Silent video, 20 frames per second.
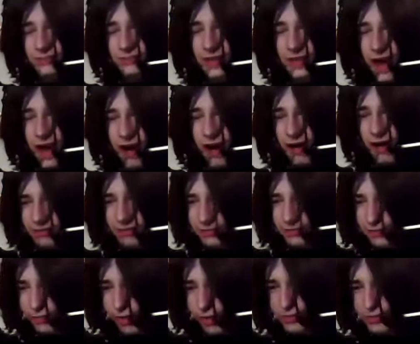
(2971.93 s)
We
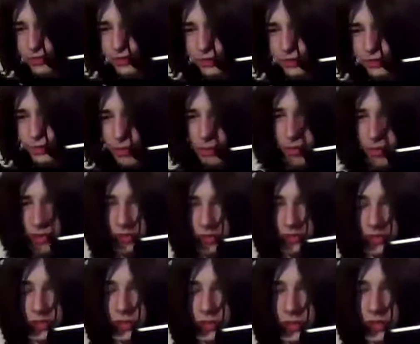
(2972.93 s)
probably got the wrong
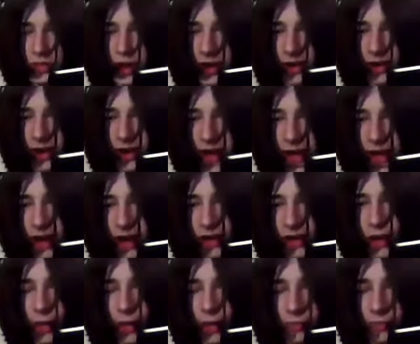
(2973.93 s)
person. Dude died in a
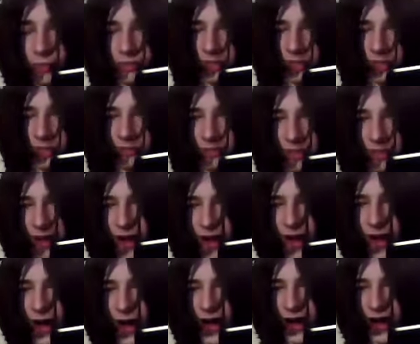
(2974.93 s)
helicopter.
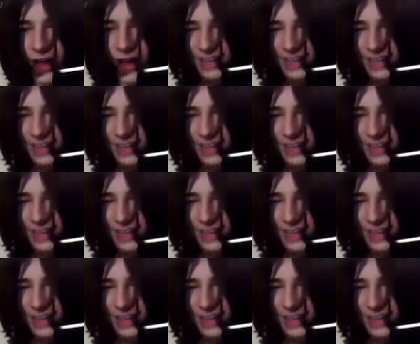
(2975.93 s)
Nah.